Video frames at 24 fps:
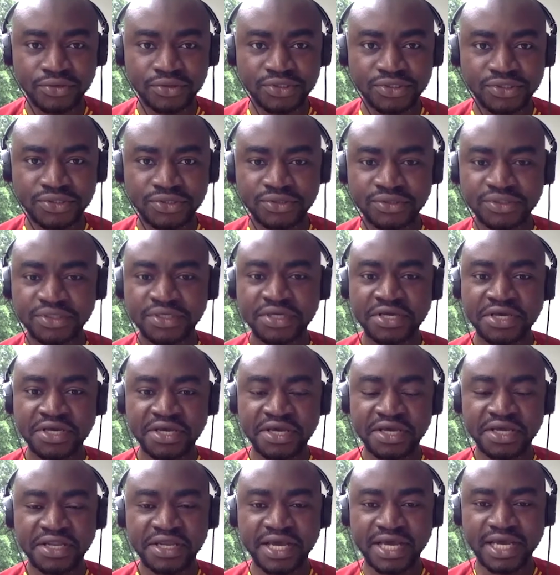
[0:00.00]
So
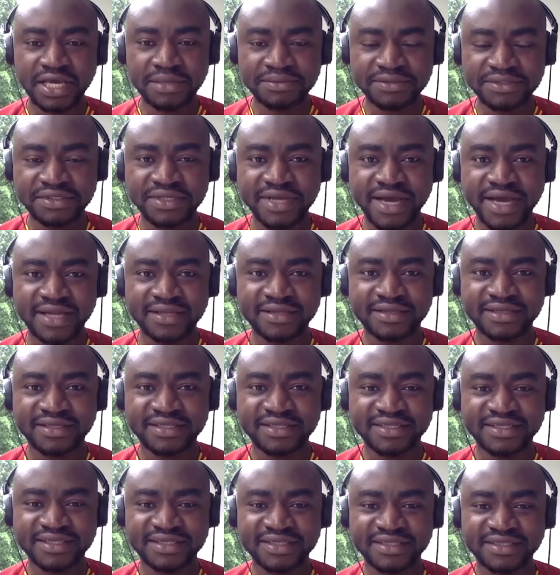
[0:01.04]
it helps that
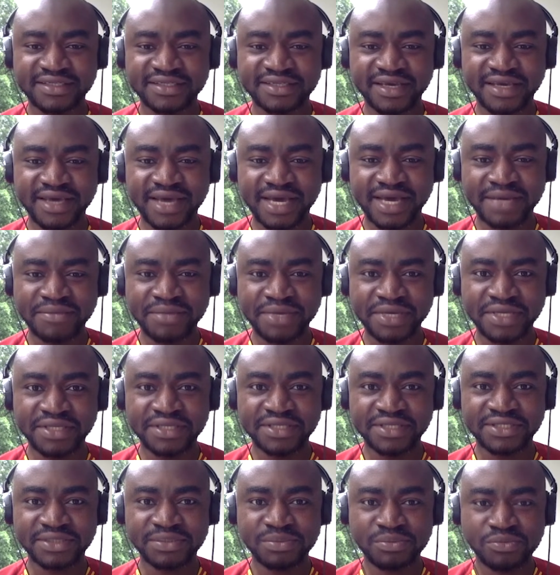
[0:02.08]
they can make
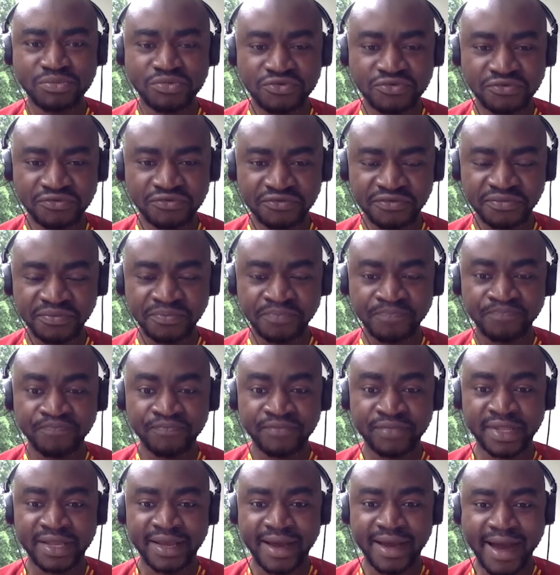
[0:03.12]
this move
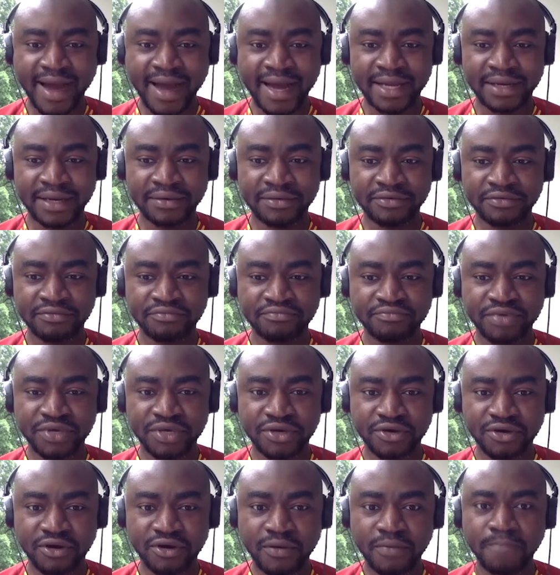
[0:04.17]
and
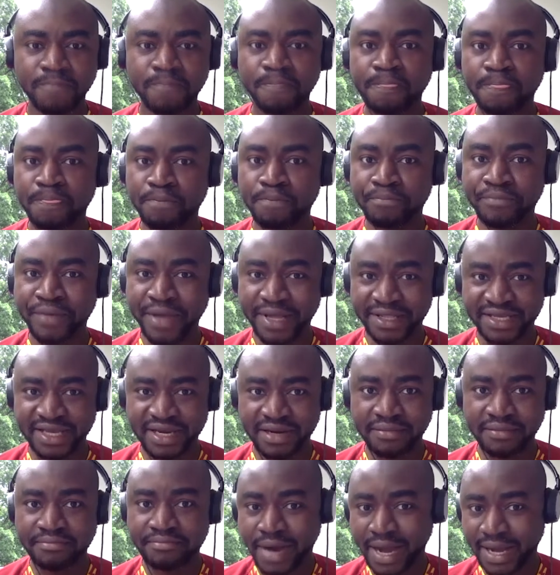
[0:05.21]
become
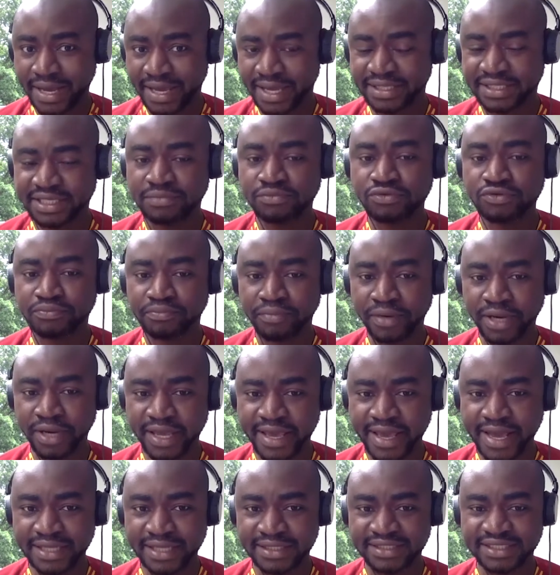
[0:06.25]
better marketable
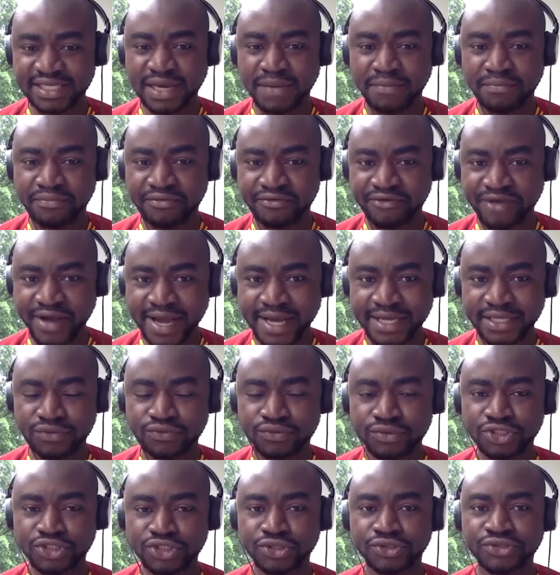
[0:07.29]
players. Their brand
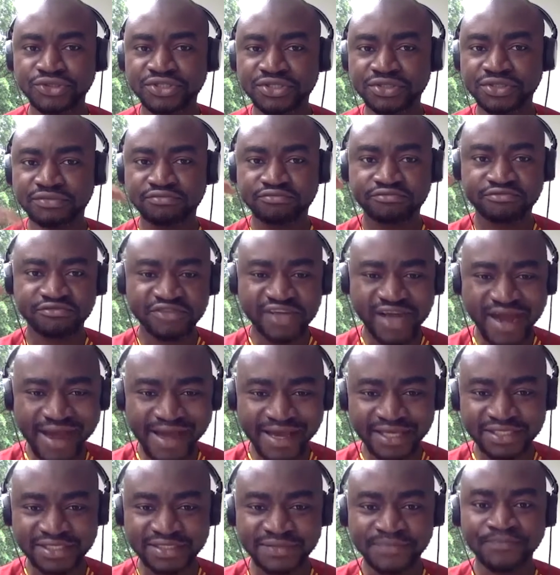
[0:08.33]
will just
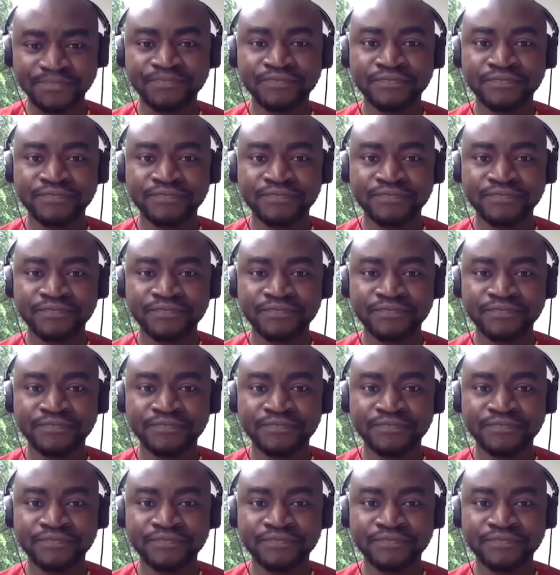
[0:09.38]
rise.